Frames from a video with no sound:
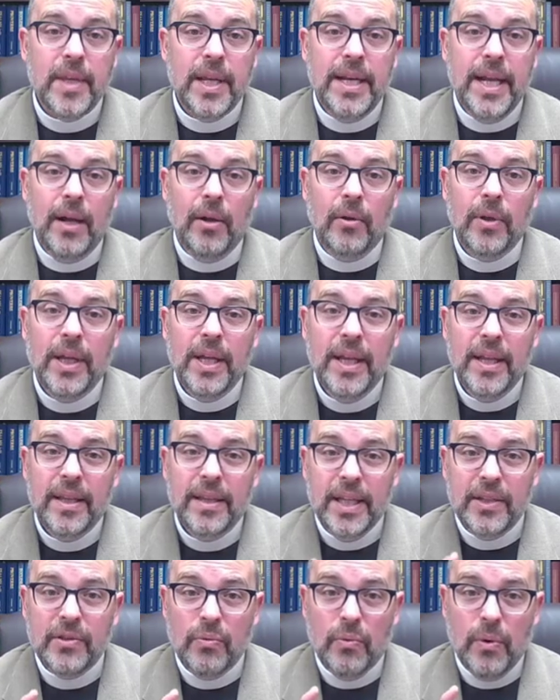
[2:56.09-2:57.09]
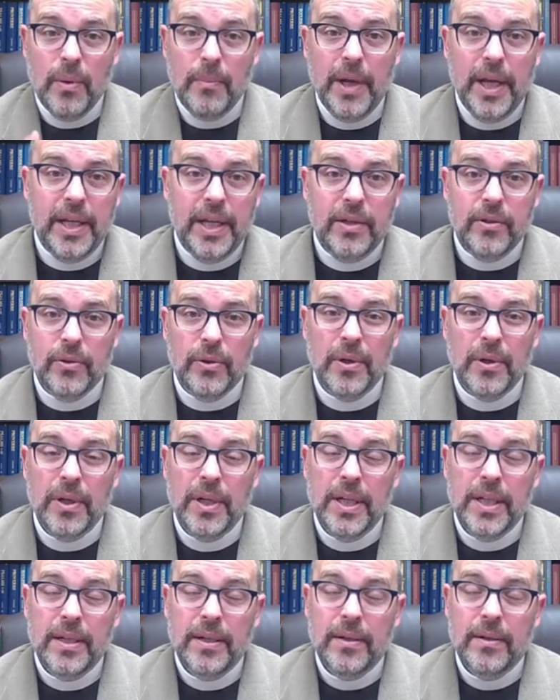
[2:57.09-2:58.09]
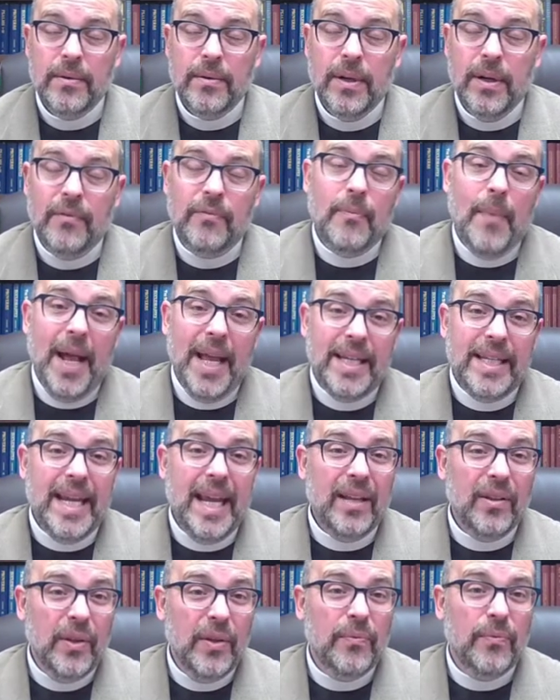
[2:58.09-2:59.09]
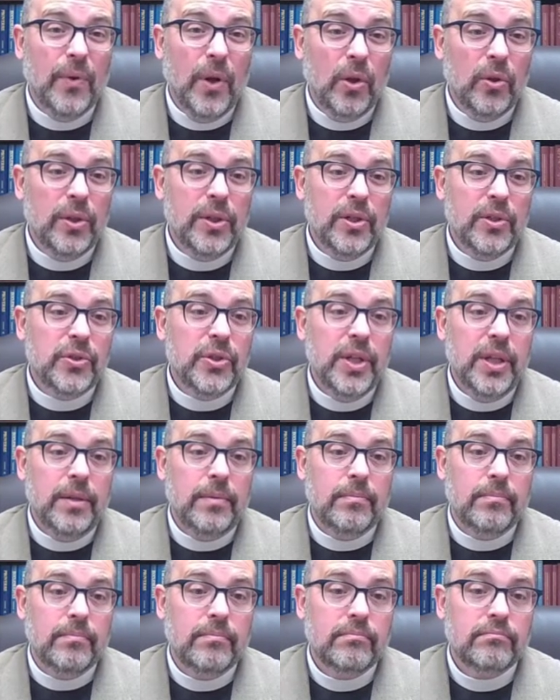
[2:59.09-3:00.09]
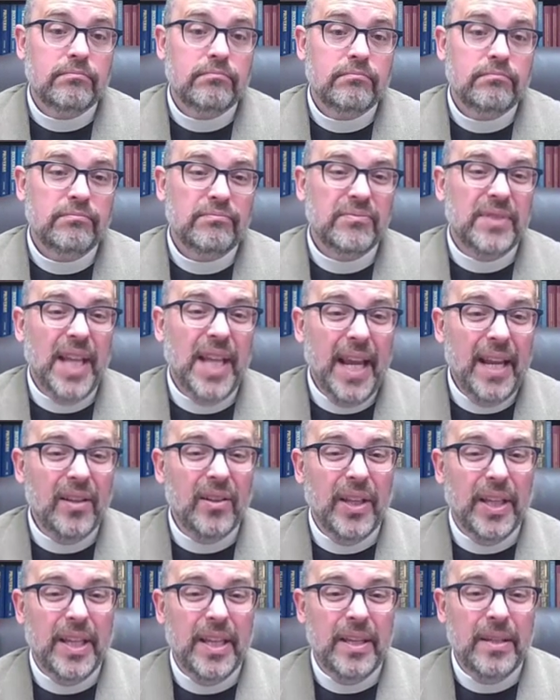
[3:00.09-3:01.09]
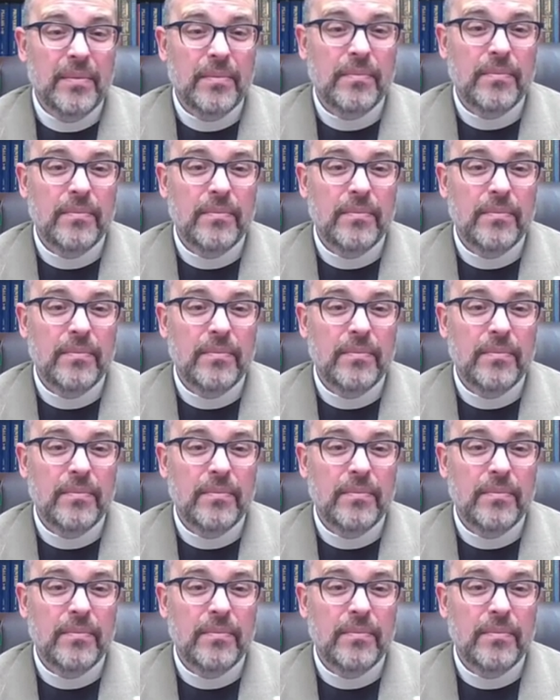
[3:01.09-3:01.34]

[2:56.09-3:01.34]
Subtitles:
Now, that's a reminder of my daily fall into sin. Daily,